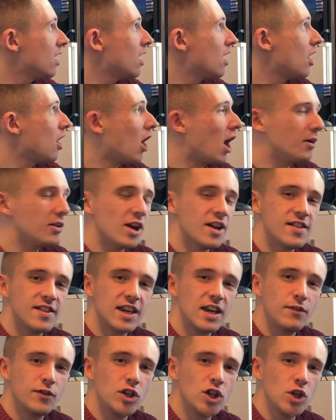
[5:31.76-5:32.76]
I'm going to
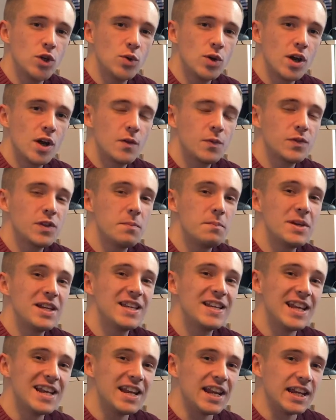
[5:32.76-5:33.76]
give you the
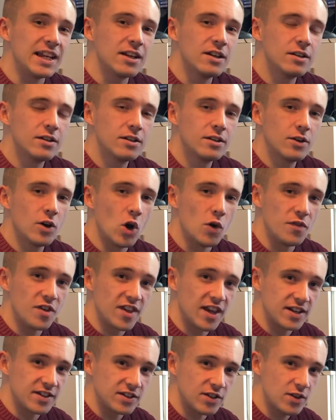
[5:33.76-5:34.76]
beginning of a
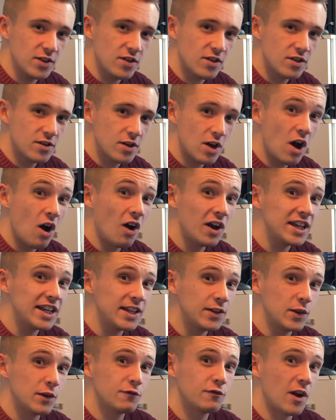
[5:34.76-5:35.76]
sentence, i.e.
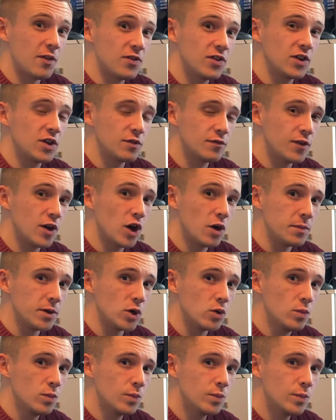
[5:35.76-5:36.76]
the fronted adverbial,
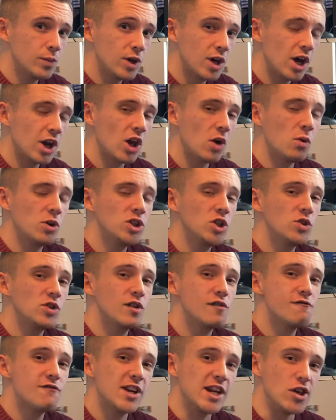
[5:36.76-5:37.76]
and I want you to
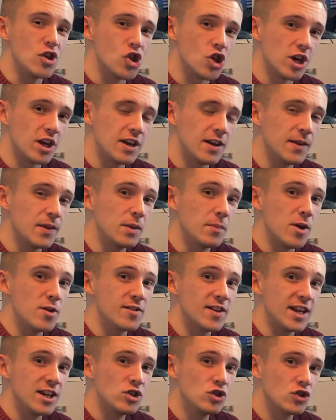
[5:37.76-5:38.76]
finish it in the most
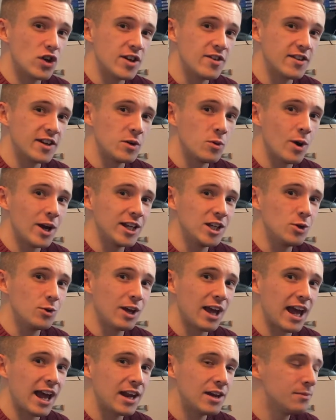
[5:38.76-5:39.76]
interesting way you
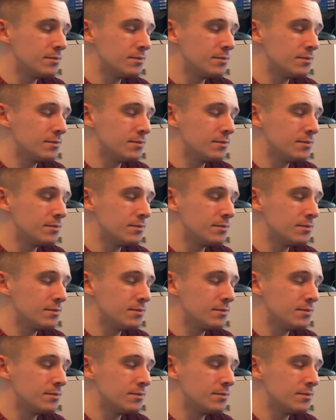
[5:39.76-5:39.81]
can.